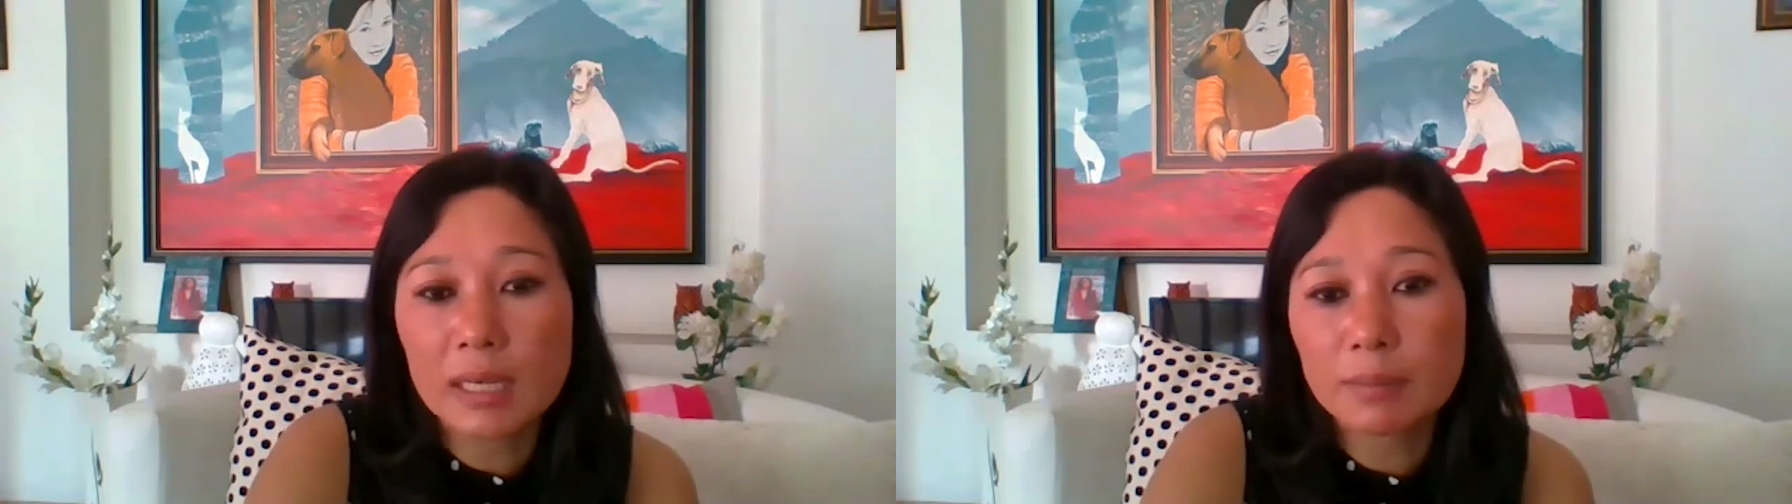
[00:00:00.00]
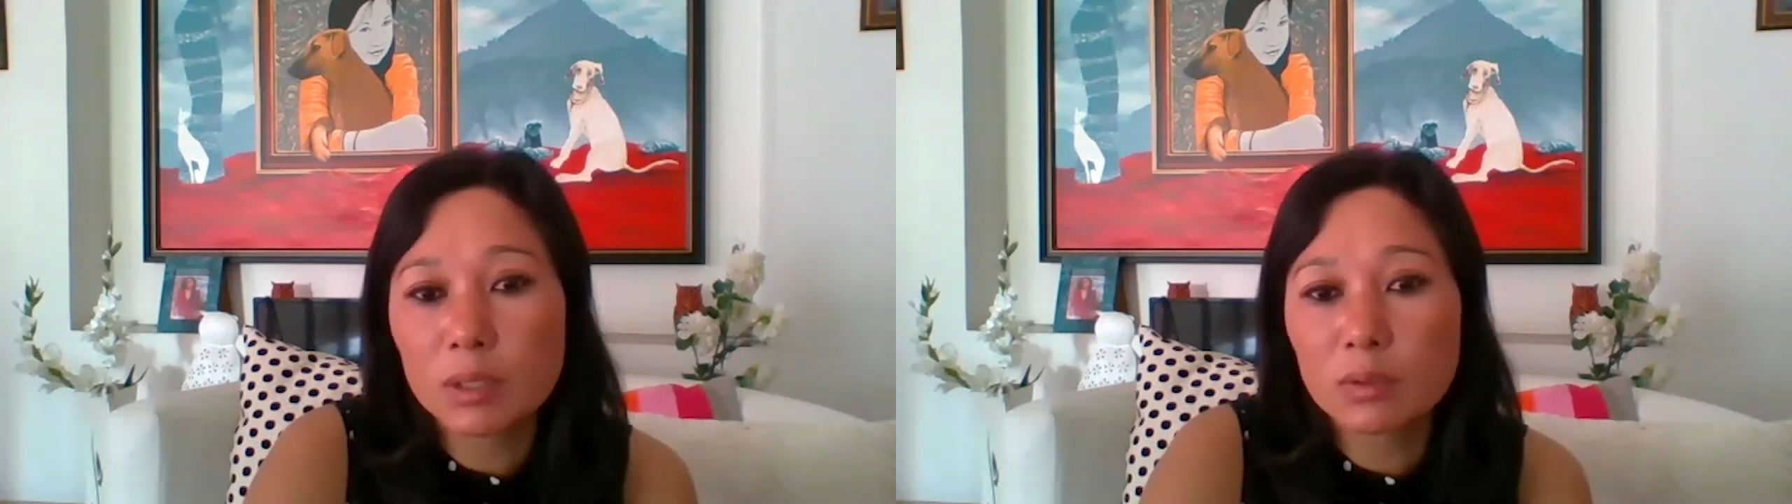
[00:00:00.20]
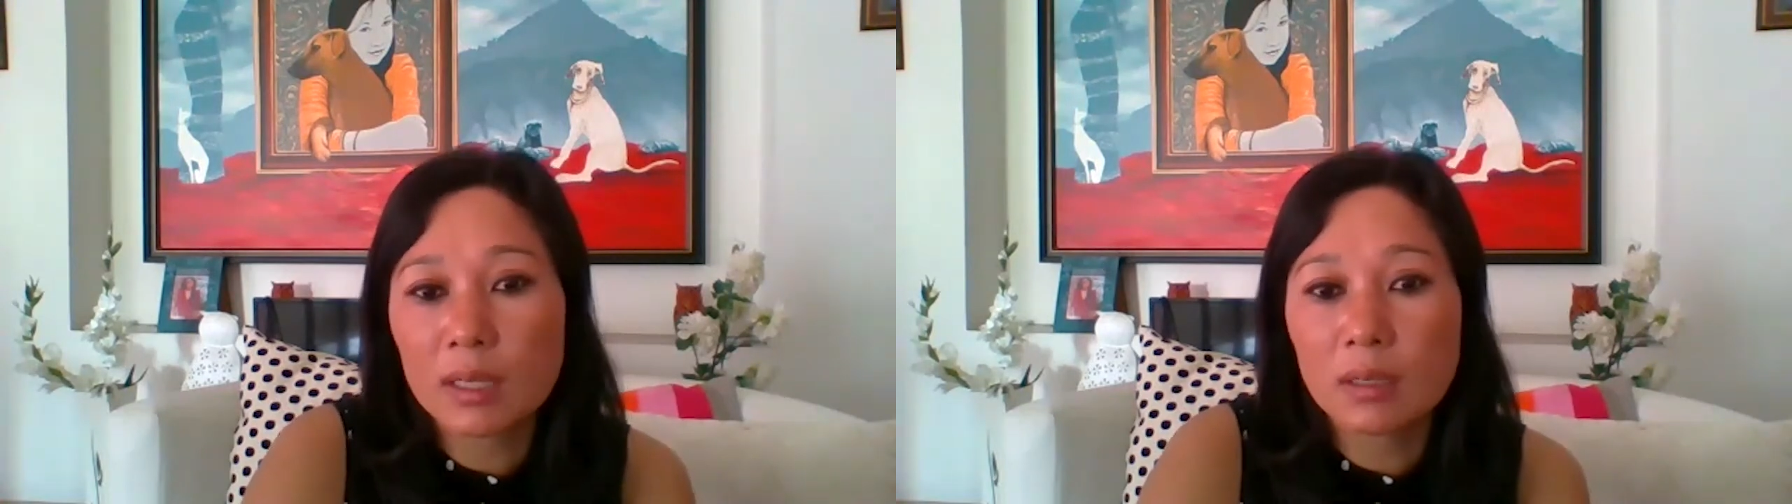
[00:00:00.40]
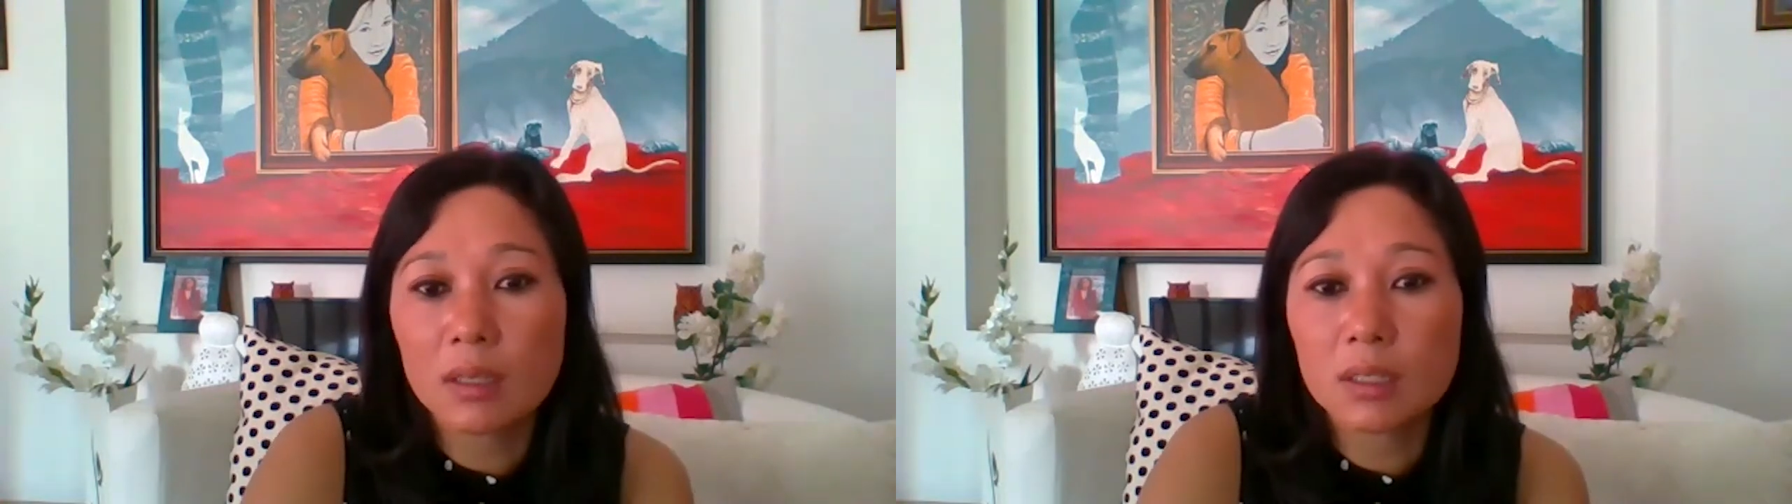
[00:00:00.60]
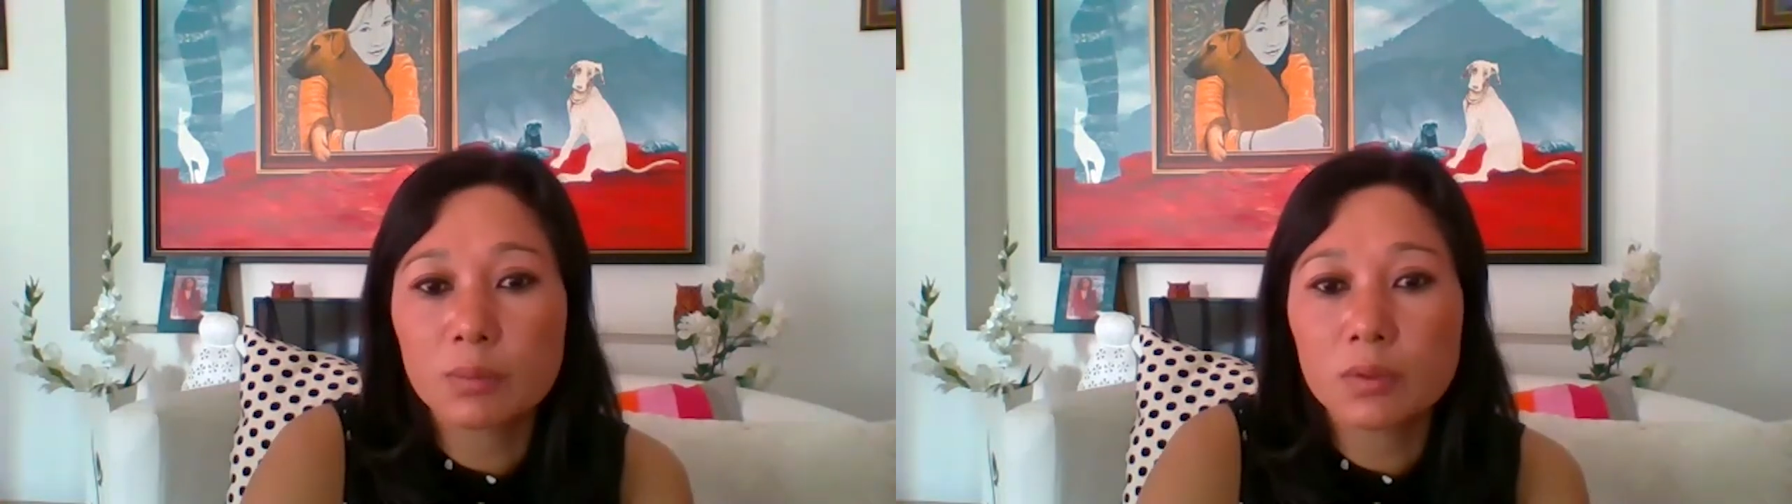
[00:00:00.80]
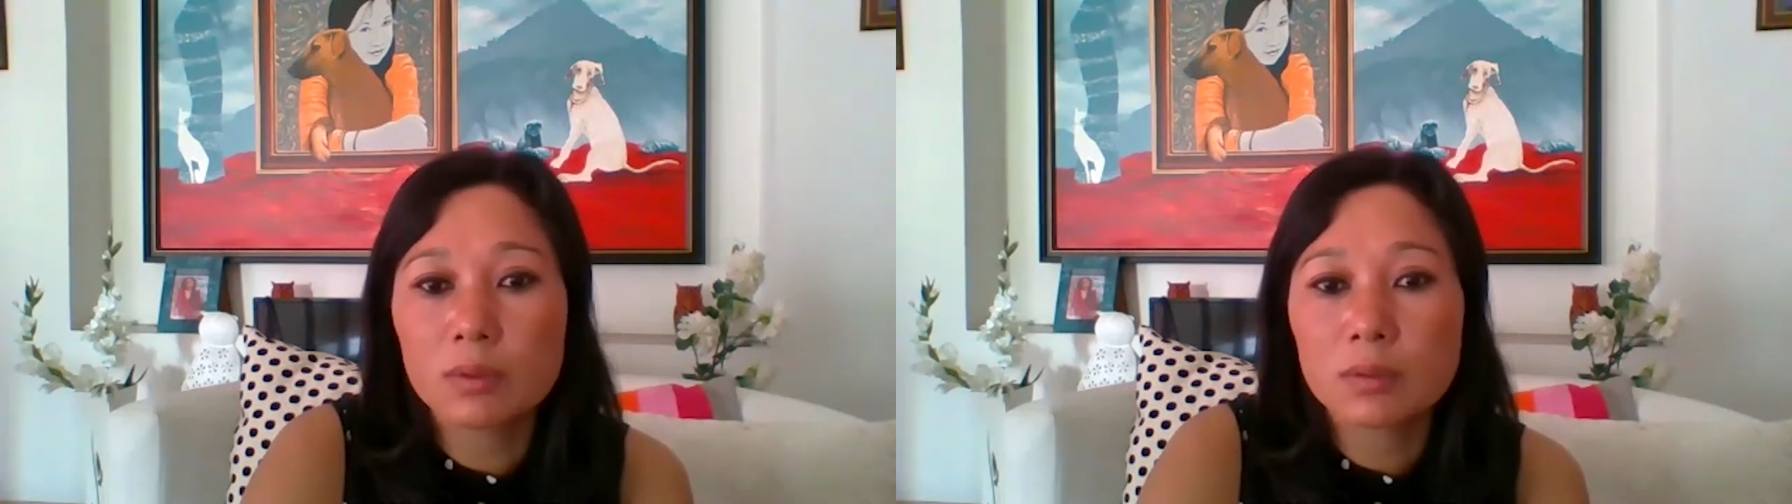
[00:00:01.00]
Kathmandu and Lalitpur.